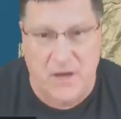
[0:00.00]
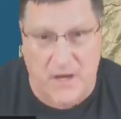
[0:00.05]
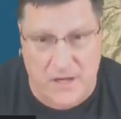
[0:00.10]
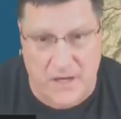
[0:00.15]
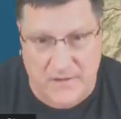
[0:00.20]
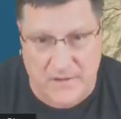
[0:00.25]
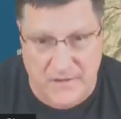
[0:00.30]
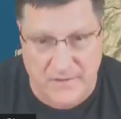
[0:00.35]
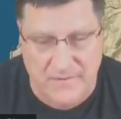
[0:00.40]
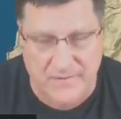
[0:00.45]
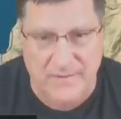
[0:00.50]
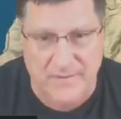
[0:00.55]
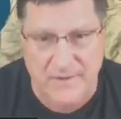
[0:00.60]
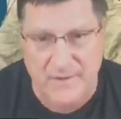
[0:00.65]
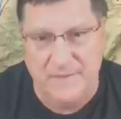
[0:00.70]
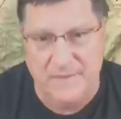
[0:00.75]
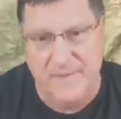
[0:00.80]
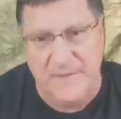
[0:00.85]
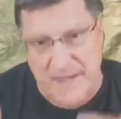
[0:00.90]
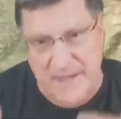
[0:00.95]
Kharkov,
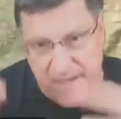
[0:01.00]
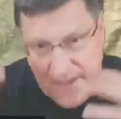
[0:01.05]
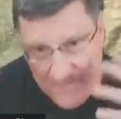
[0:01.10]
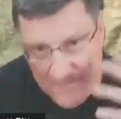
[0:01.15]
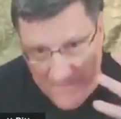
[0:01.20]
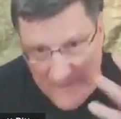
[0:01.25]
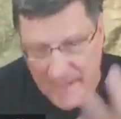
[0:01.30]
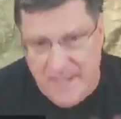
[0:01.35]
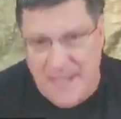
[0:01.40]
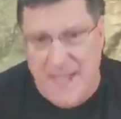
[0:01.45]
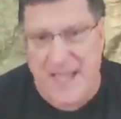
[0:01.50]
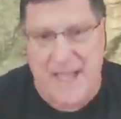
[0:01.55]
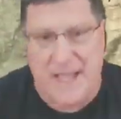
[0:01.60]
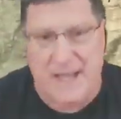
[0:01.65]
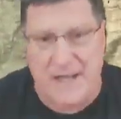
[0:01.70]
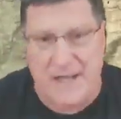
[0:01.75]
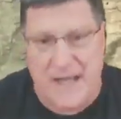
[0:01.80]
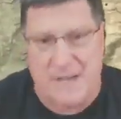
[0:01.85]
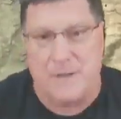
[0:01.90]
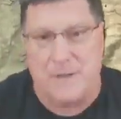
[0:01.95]
the
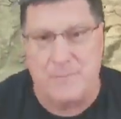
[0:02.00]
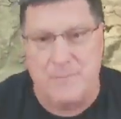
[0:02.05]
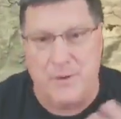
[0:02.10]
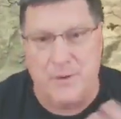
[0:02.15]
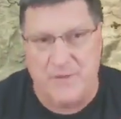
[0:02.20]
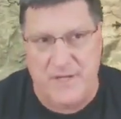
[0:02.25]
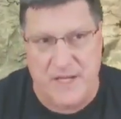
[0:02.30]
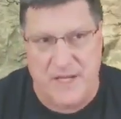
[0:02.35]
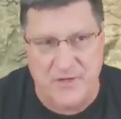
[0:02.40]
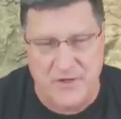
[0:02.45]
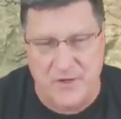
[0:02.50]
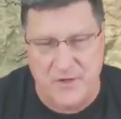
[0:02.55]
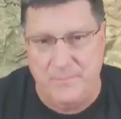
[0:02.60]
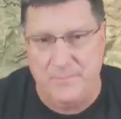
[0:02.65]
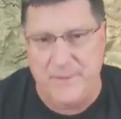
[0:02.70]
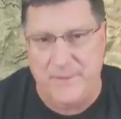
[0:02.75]
economic potential